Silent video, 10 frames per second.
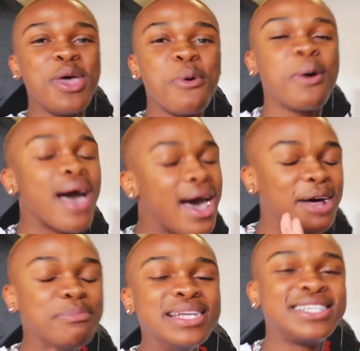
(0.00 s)
We were at
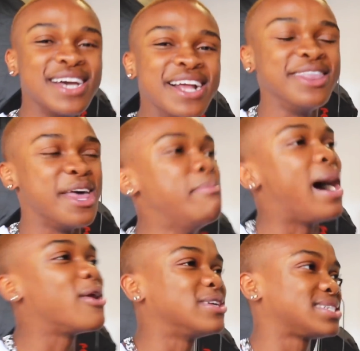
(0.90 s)
a meeting. Then
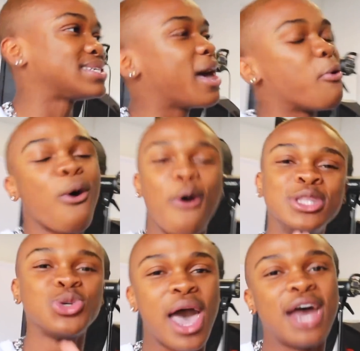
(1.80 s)
Milo's just like, we're
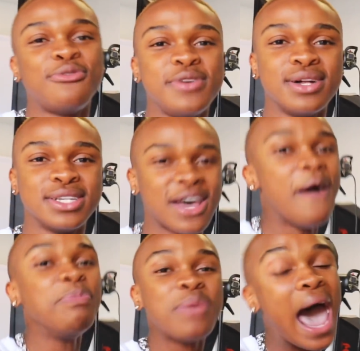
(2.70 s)
going to Hatfield.
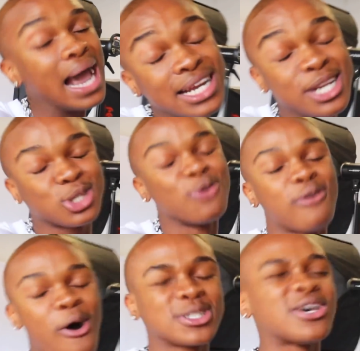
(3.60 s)
I needed to
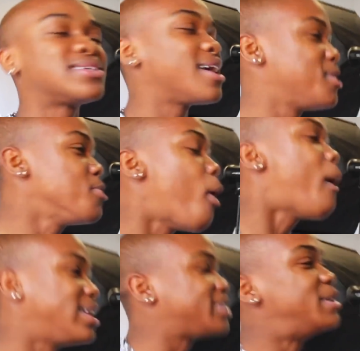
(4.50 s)
vlog, so I was like, you know
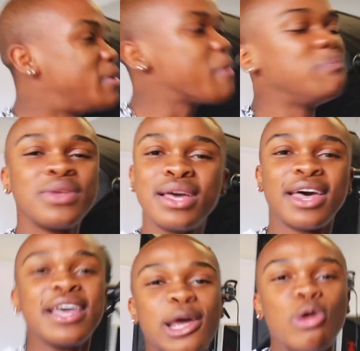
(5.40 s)
what?
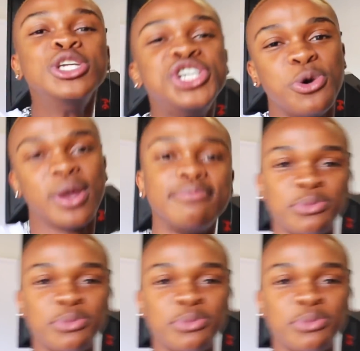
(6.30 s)
Eric launched you.